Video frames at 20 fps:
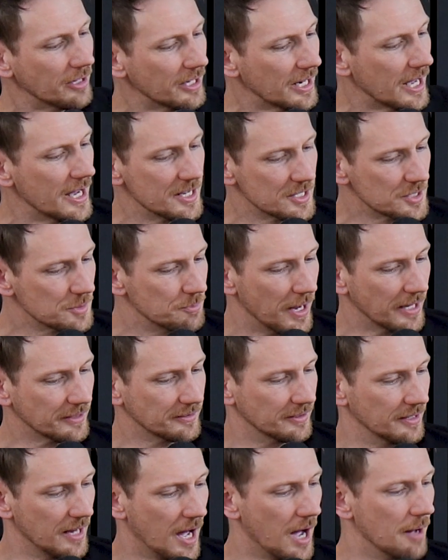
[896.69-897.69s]
could I
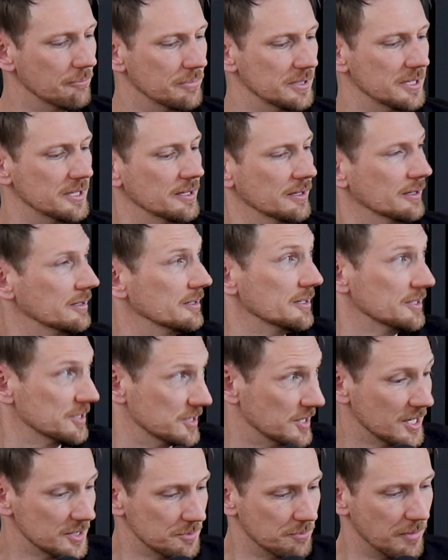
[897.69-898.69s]
expect to not be a
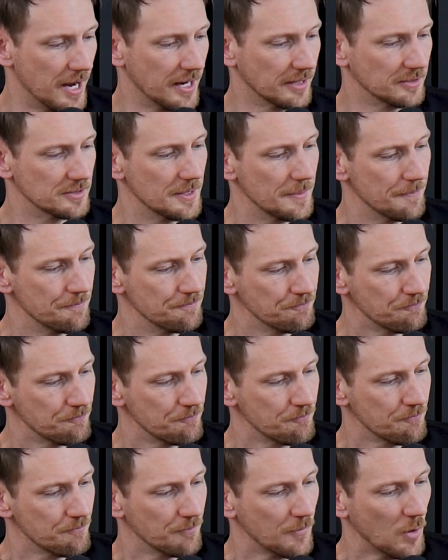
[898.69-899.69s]
suspect?
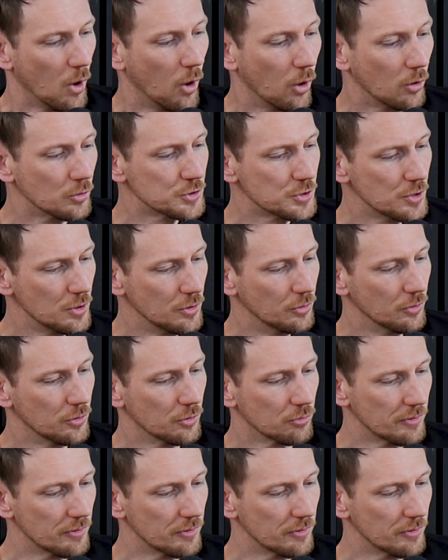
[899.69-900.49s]
Also, the